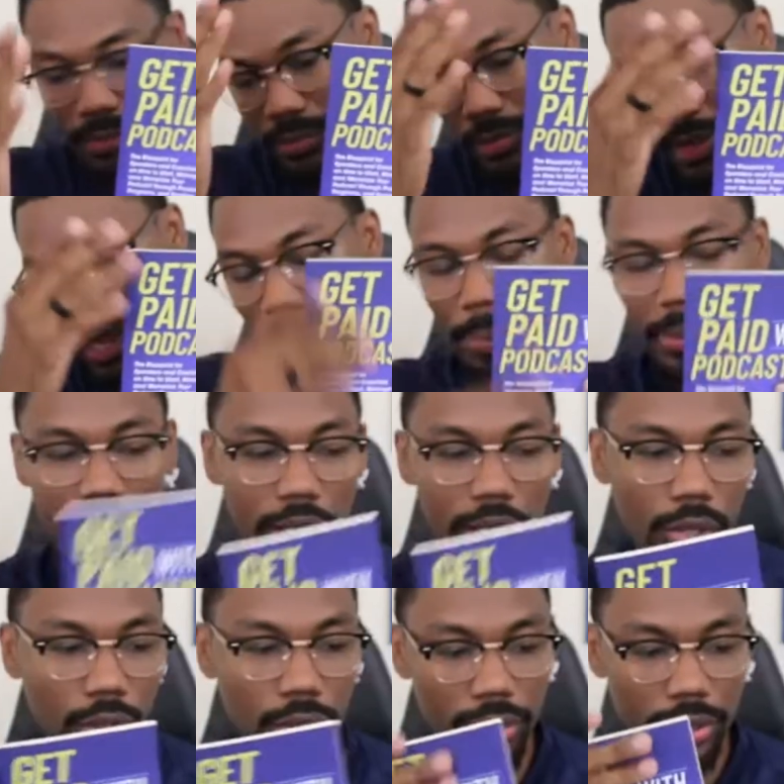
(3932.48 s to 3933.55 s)

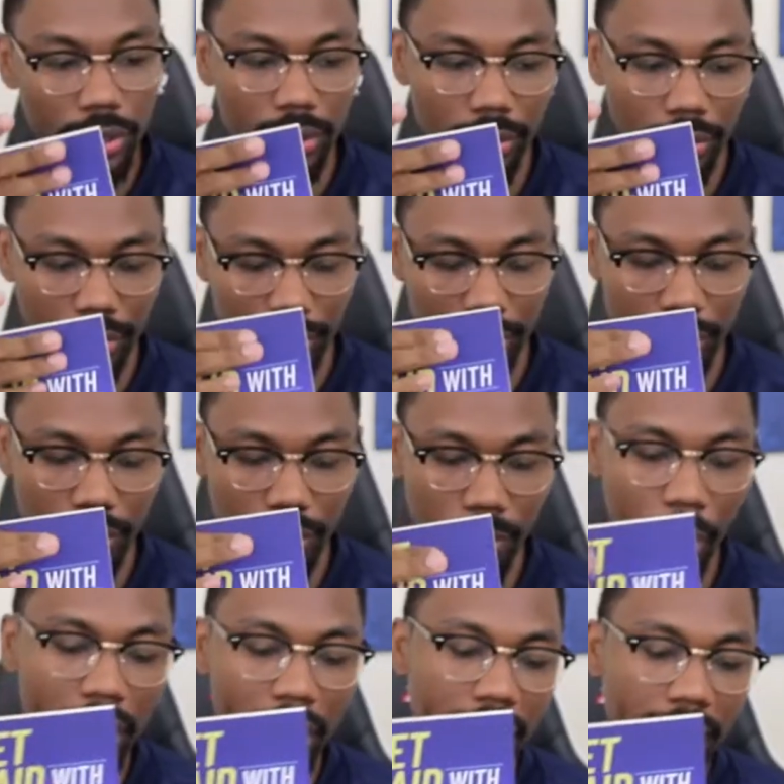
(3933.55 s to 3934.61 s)
episodes
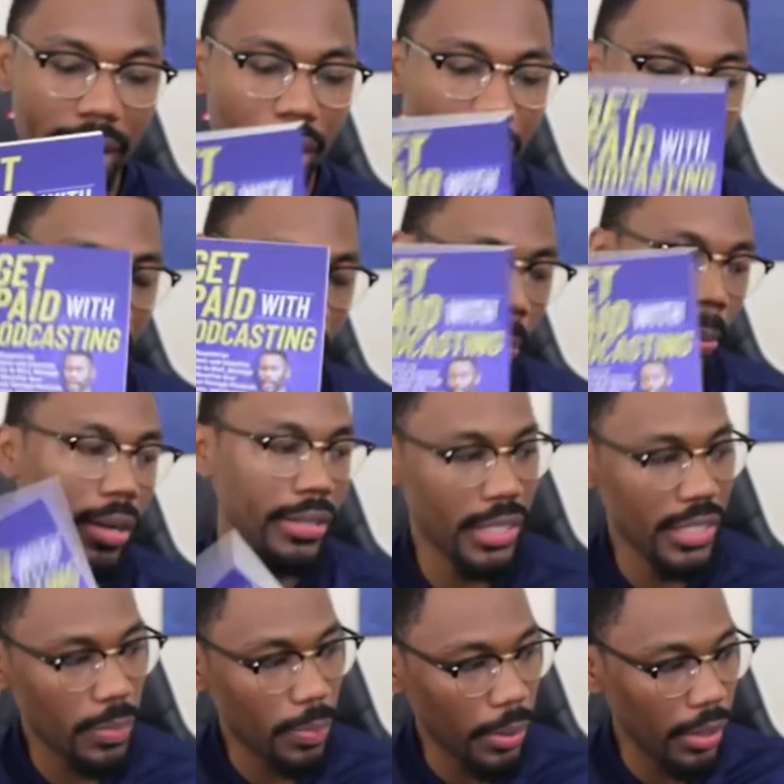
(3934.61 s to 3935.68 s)
breaking down the parts of
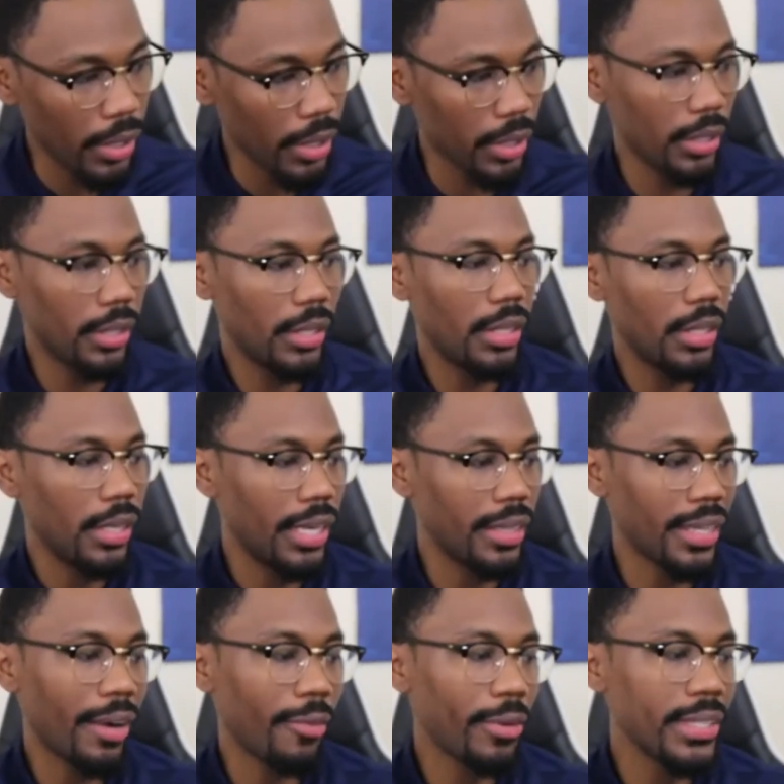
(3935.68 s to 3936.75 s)
this book. And
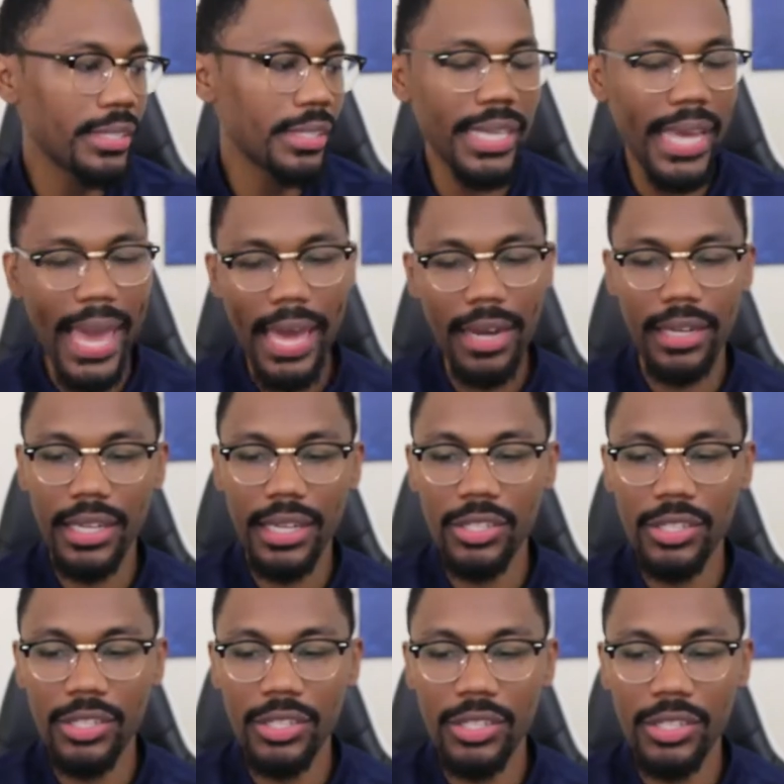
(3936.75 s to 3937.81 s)
then I recently added
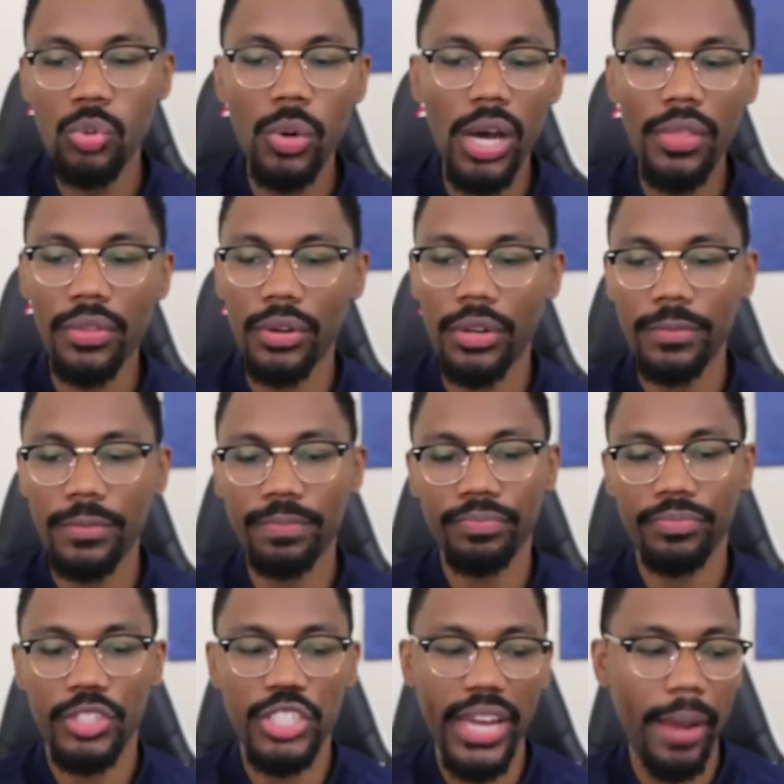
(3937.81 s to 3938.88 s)
in two other
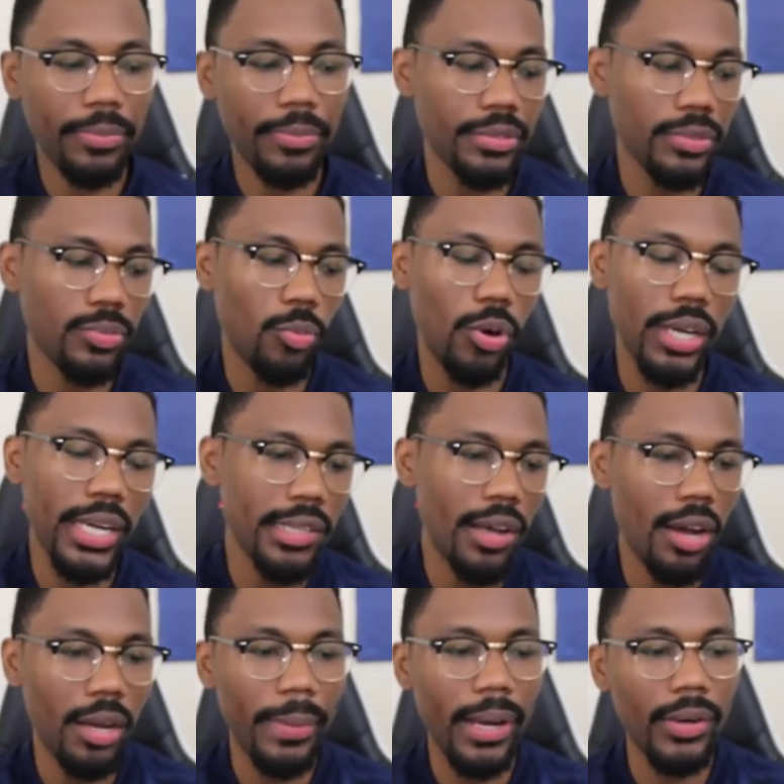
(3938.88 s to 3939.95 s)
chapters. One, I
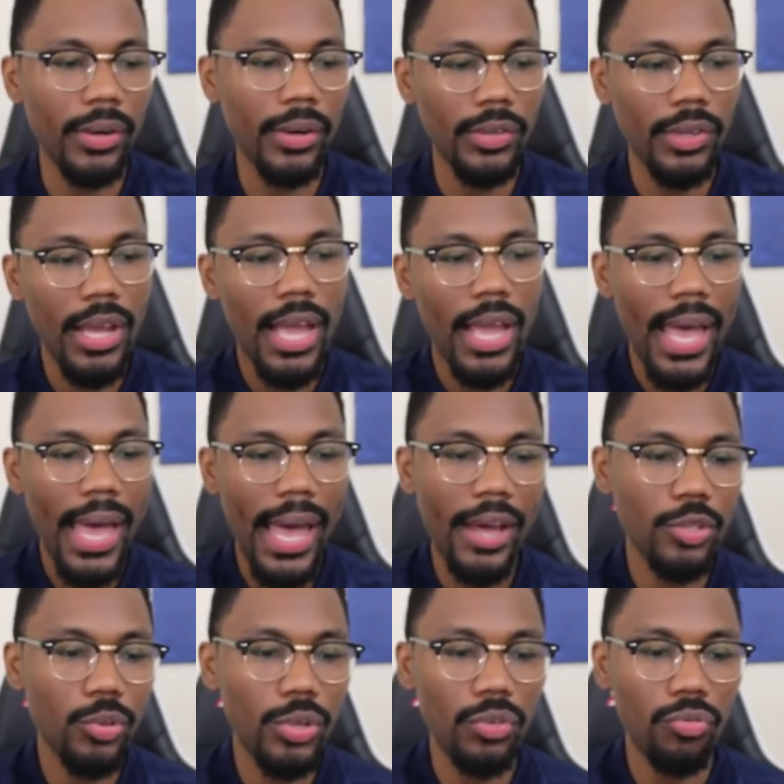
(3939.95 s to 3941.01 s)
talk about how
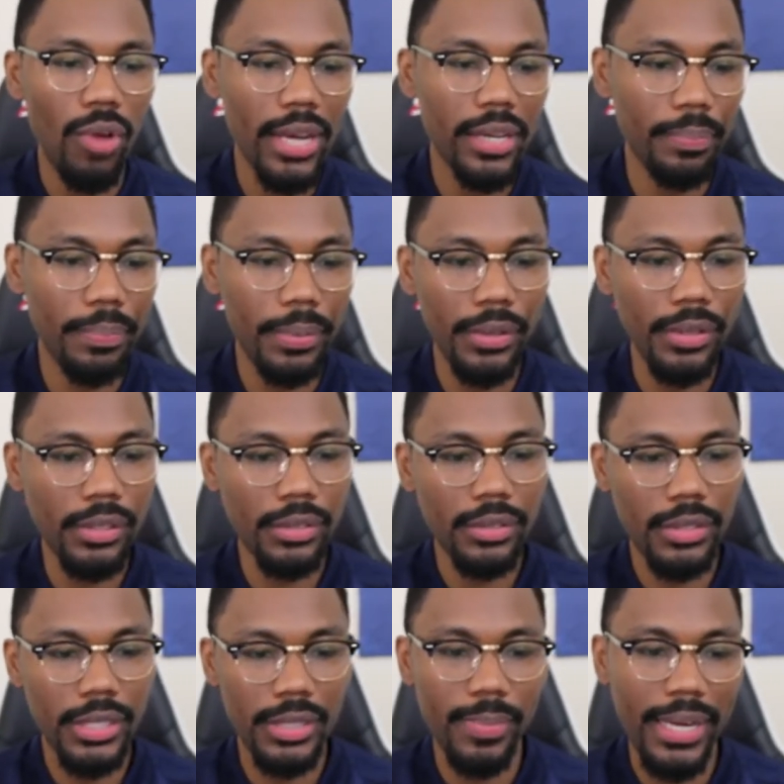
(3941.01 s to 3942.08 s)
you can write a book,
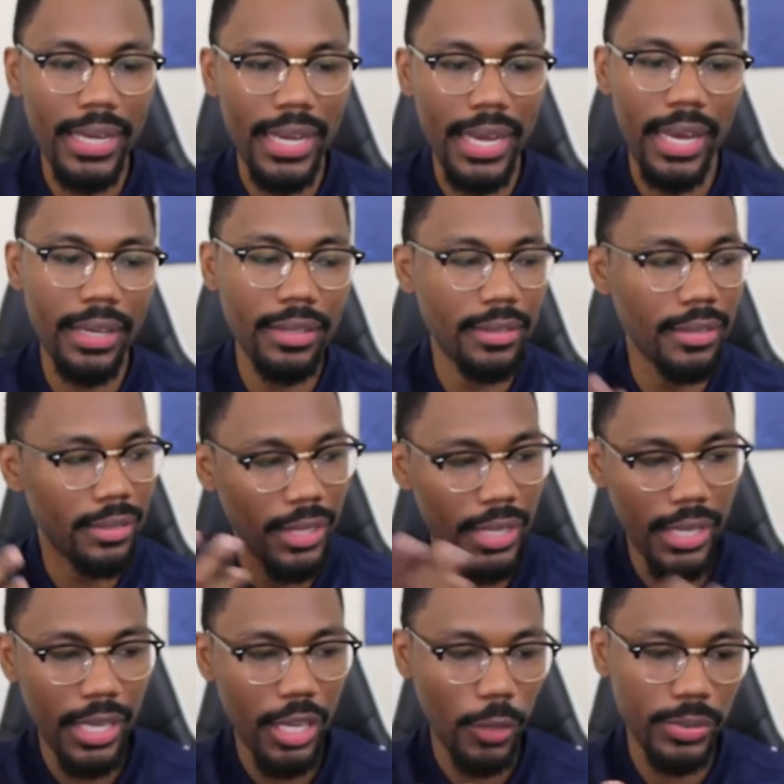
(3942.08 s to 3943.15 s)
because my dad,
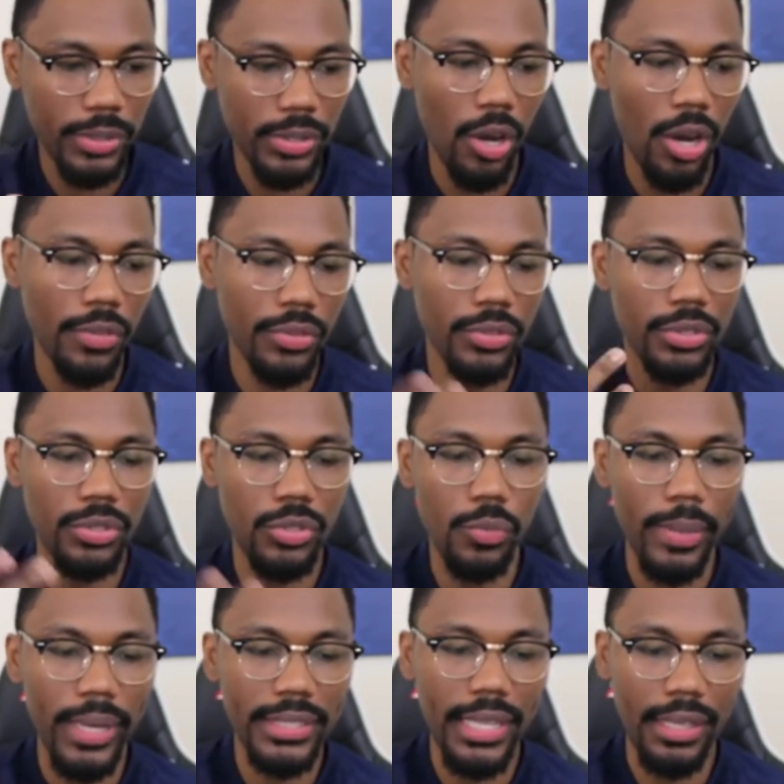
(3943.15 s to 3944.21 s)
he helps authors do
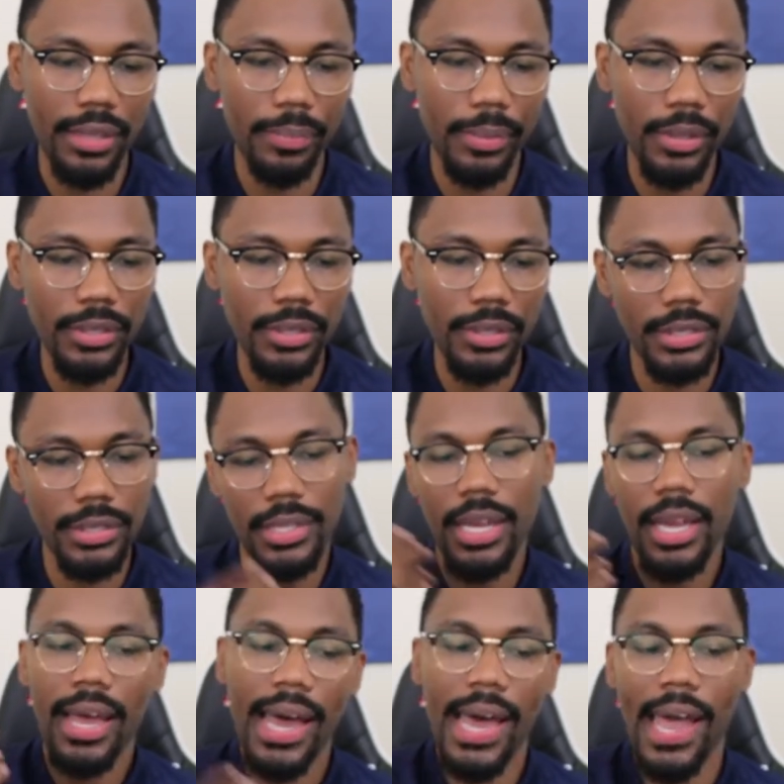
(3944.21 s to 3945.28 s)
best-selling books.
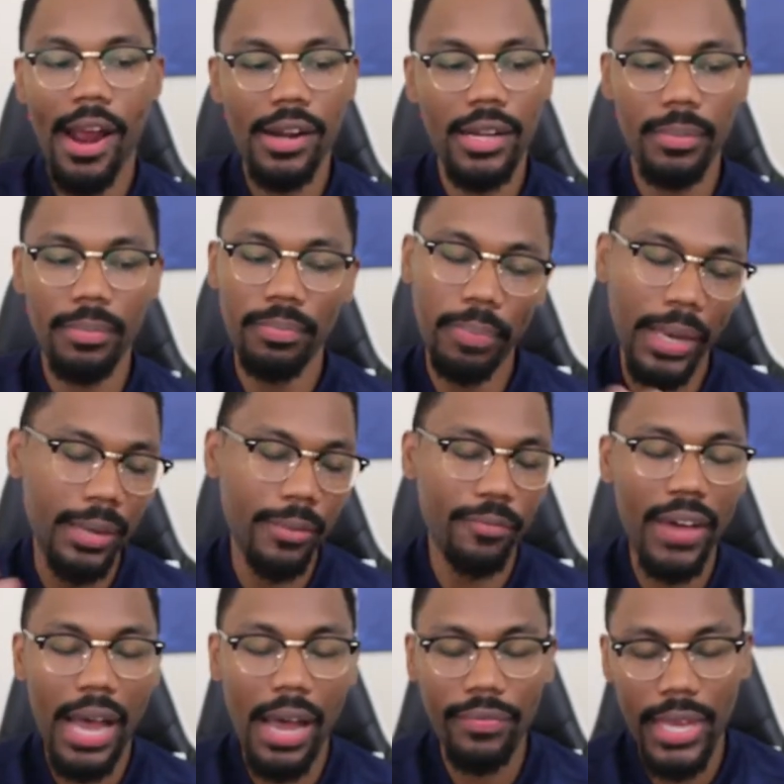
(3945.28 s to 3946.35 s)
I hired him, paid him
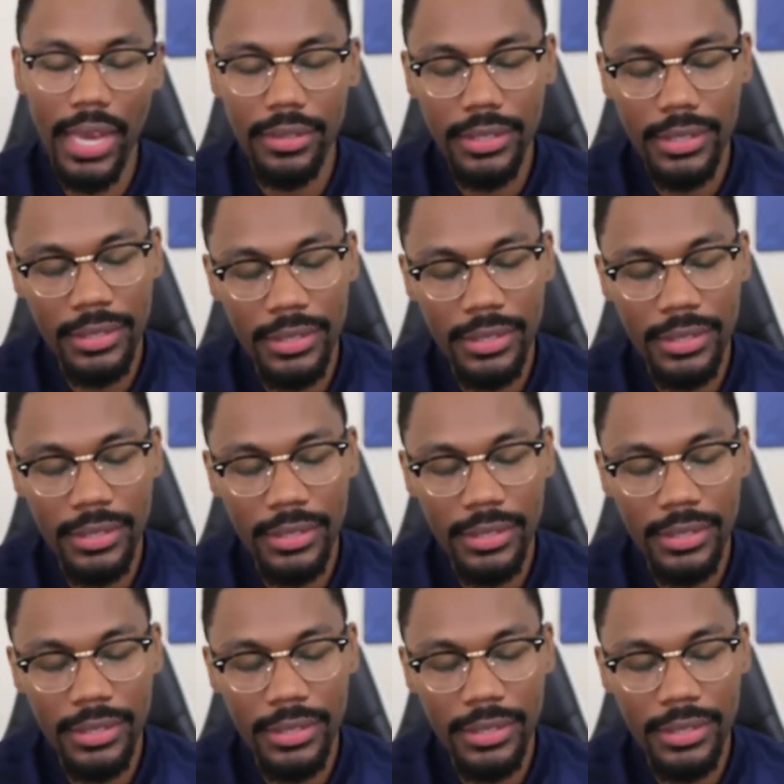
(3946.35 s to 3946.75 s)
$5,000.